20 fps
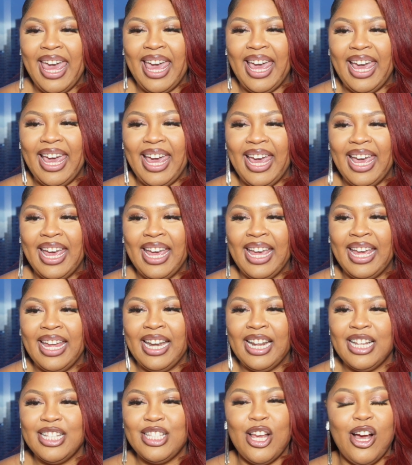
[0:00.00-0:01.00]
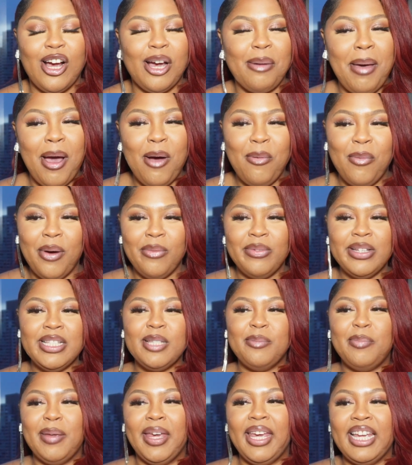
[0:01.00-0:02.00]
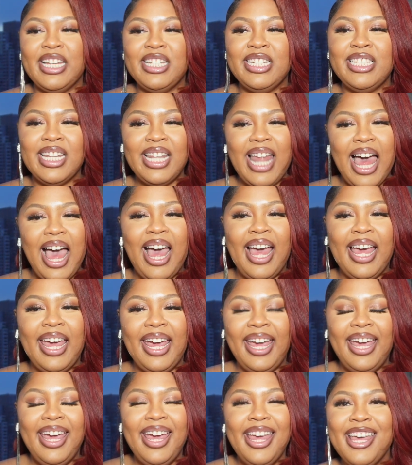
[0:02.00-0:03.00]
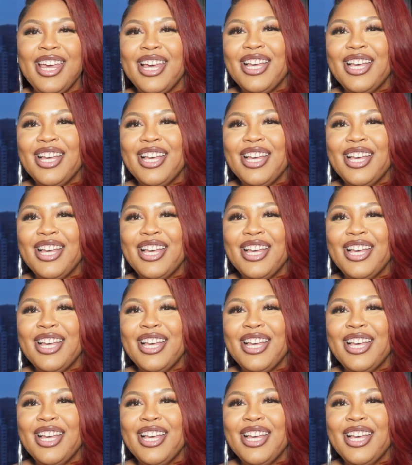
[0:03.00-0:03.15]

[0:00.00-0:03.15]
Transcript: and talk about what we spent in July.